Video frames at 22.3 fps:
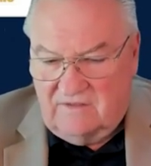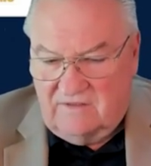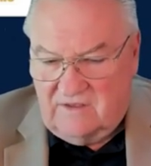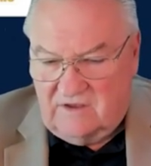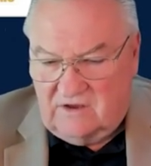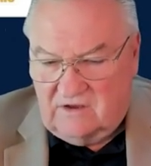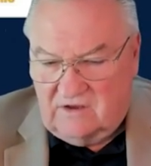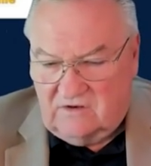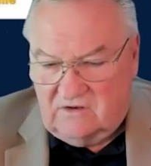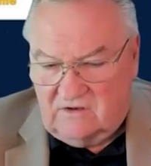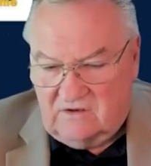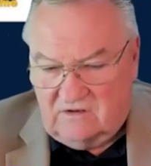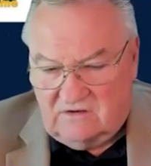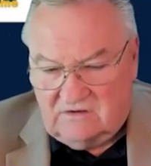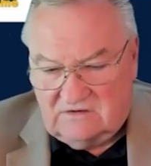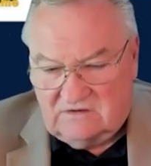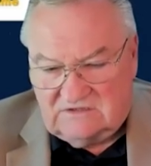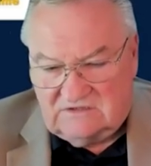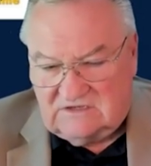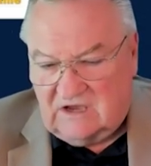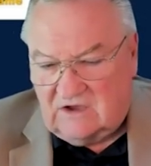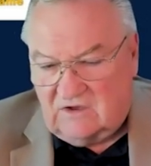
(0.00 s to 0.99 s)
the
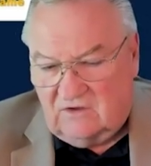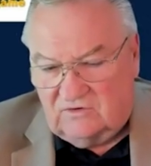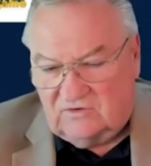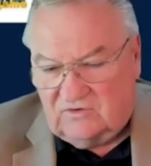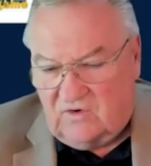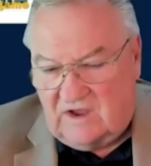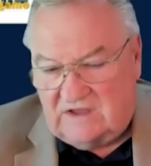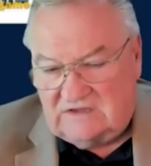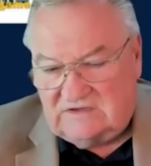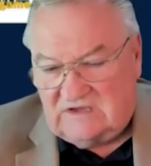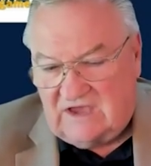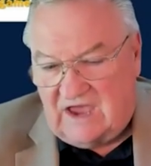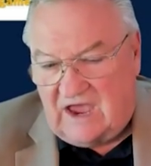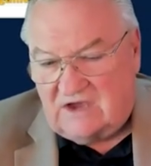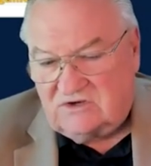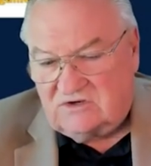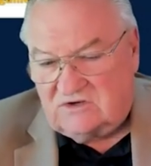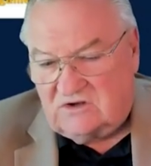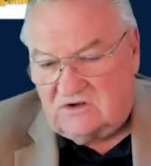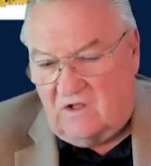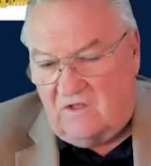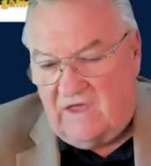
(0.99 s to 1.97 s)
single
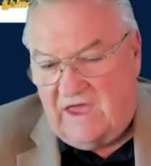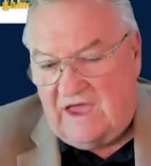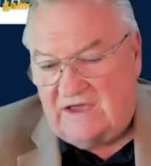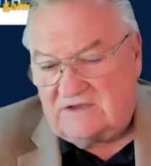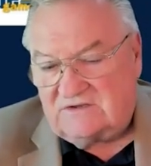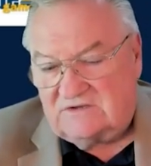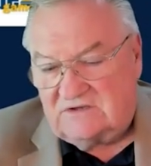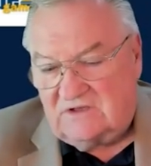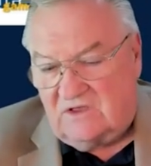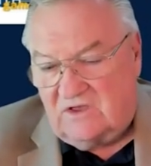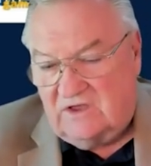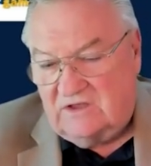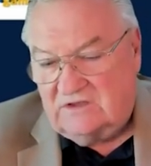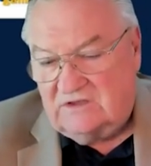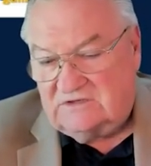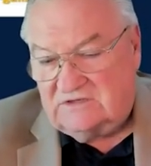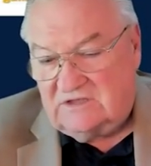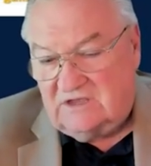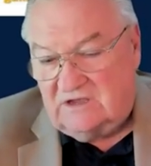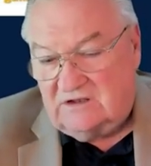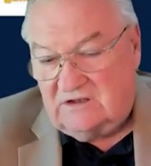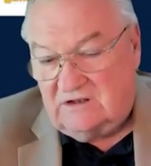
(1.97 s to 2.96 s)
transactional
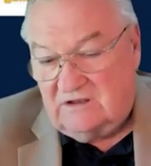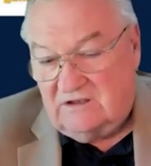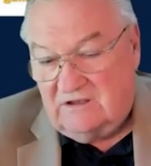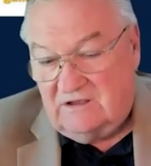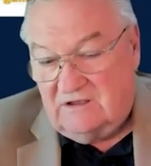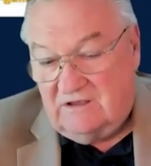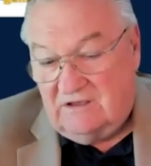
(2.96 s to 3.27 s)
excellence that